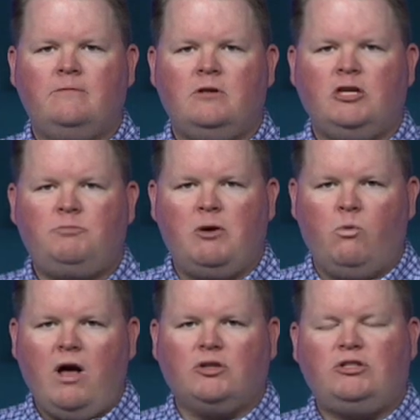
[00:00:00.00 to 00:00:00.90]
It's been
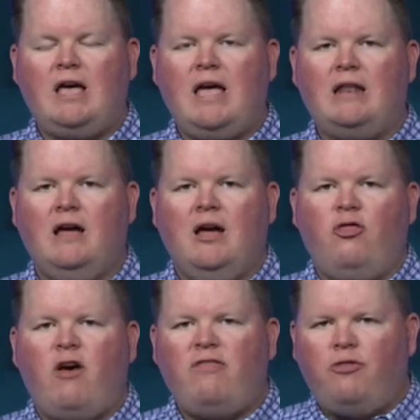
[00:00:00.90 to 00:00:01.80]
well said
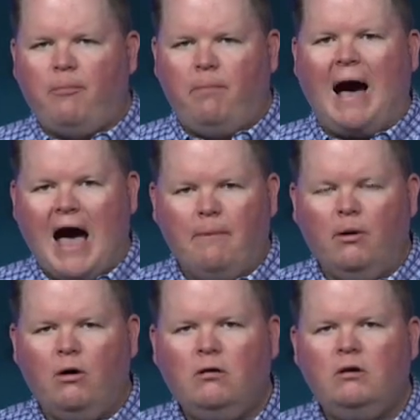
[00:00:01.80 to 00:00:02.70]
that the
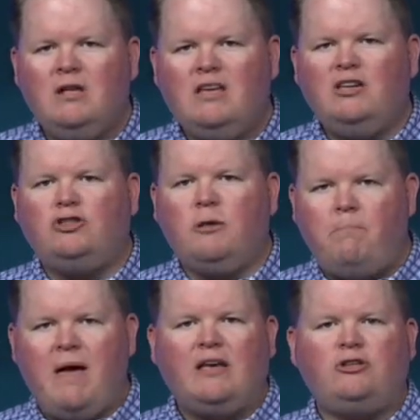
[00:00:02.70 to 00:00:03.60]
Bible is the
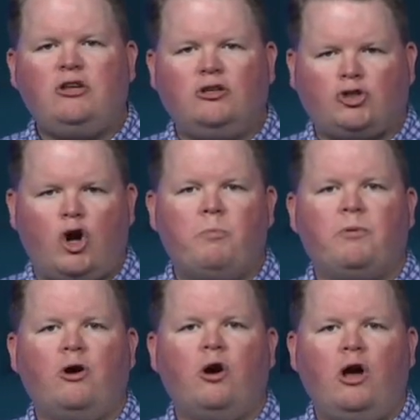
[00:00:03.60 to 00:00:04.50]
best
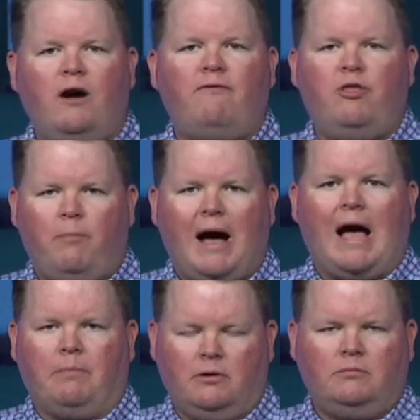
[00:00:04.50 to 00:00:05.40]
interpreter of the
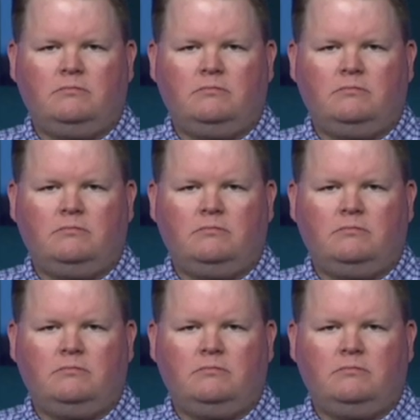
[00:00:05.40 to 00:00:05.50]
Bible.